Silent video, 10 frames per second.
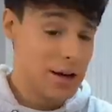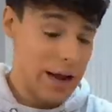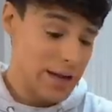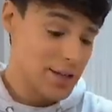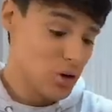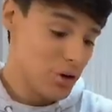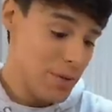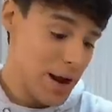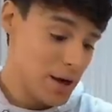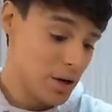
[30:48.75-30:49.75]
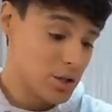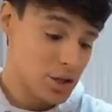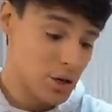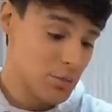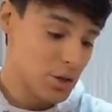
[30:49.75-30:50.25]
As your main
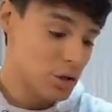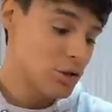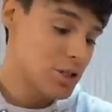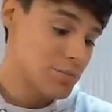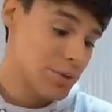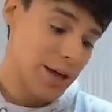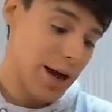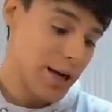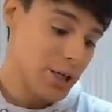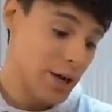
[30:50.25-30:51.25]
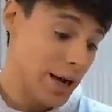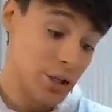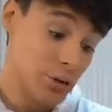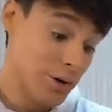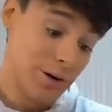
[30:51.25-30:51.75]
consumer, trust me, I
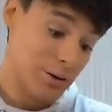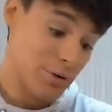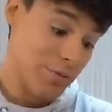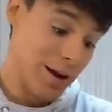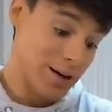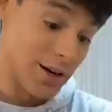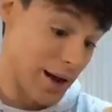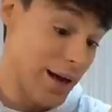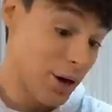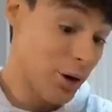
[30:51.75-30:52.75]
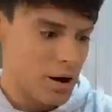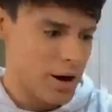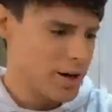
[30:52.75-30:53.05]
don't want to be reminded. I know.